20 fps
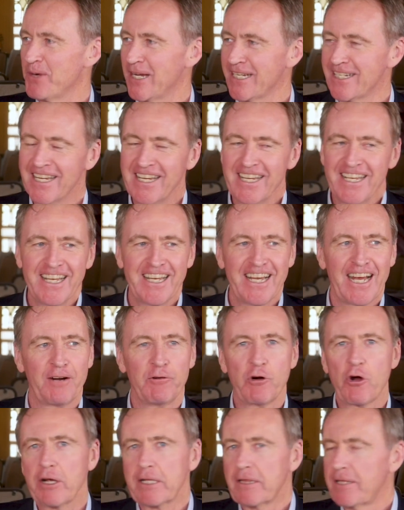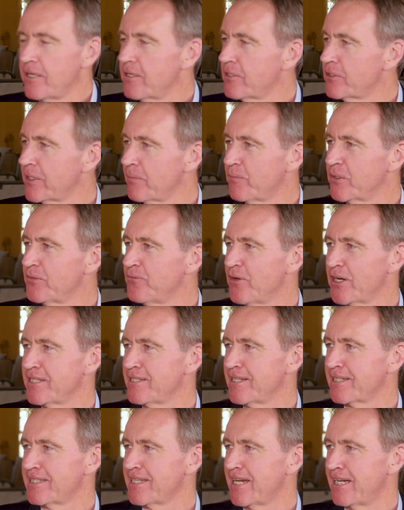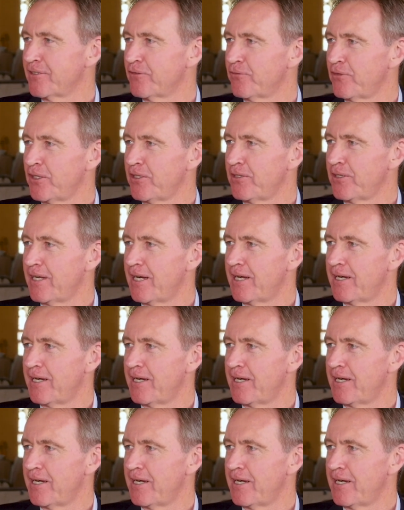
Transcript: but Heroic Leadership was very successful,